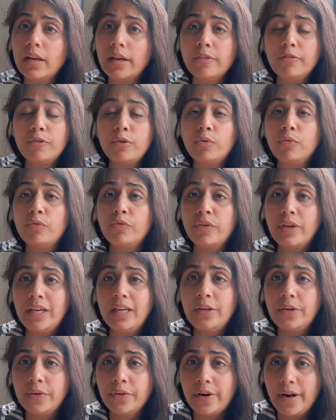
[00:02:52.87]
if you
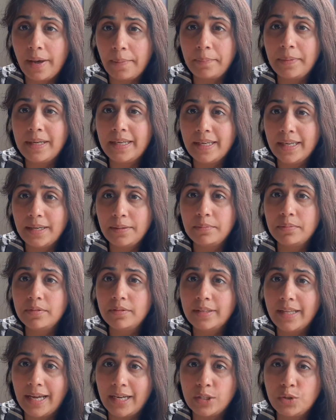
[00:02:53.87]
feel you're
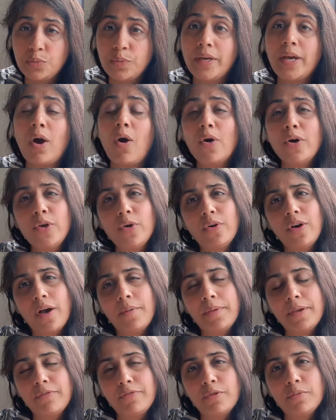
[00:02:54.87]
applicable that way, or you're
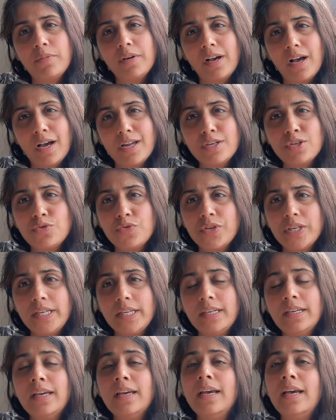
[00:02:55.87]
coming from a
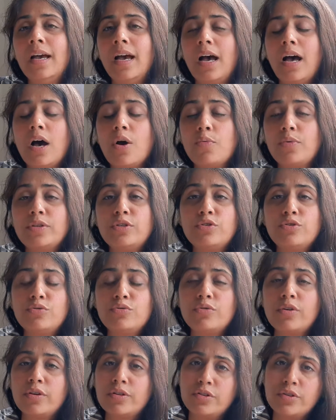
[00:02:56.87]
country which
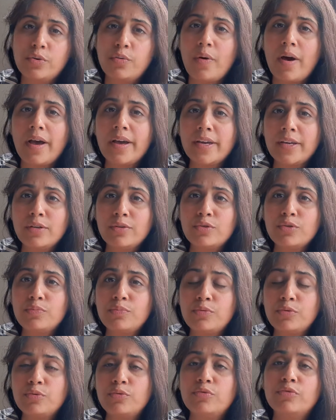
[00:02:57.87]
do not require you to
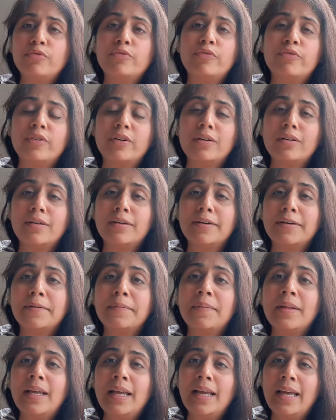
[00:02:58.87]
prove
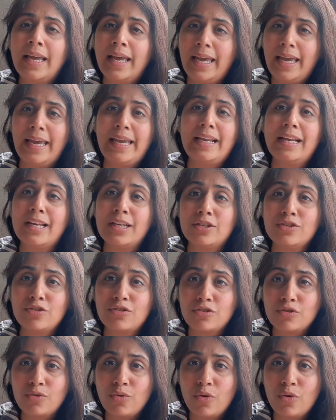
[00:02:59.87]
English